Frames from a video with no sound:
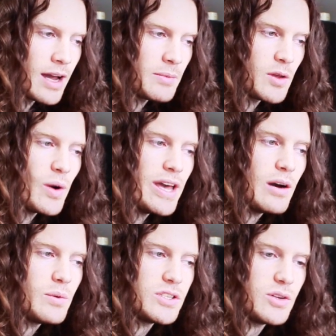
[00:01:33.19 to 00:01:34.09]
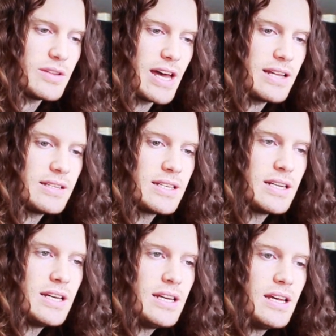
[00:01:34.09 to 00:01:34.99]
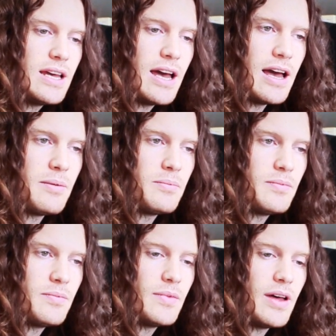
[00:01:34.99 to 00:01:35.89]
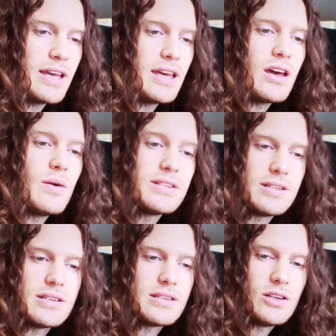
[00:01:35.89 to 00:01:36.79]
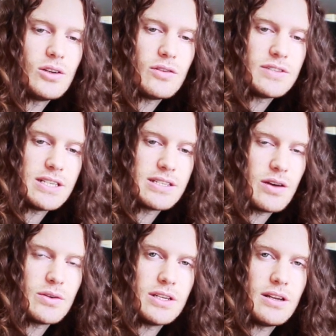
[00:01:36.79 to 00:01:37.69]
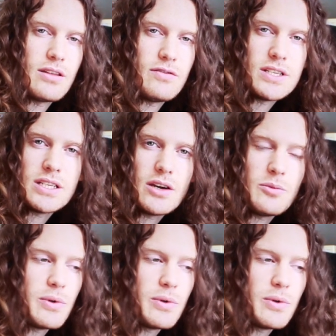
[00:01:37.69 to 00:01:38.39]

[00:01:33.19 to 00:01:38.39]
The way I would do that, I can go into this in a lot of detail in another video,